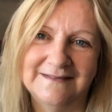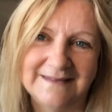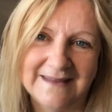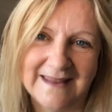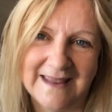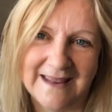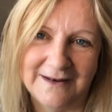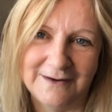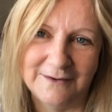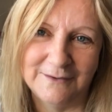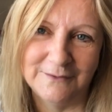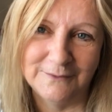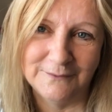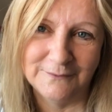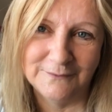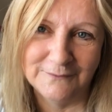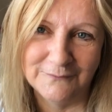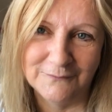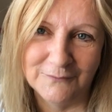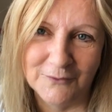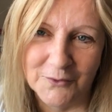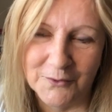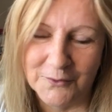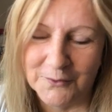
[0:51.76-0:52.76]
Sienna, who's
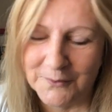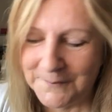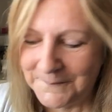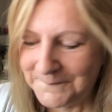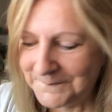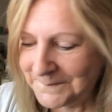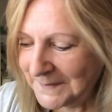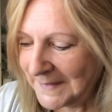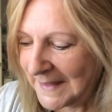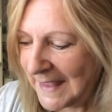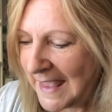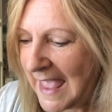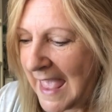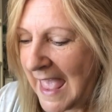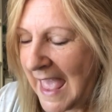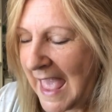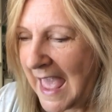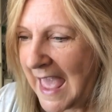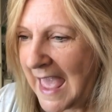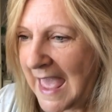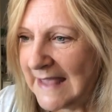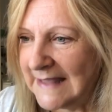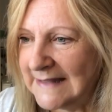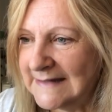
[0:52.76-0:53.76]
4.
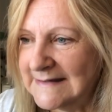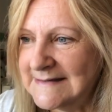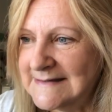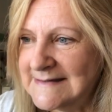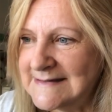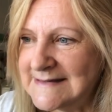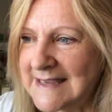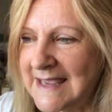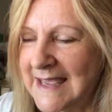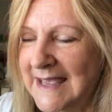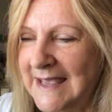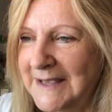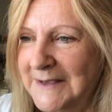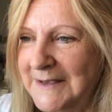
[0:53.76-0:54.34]
And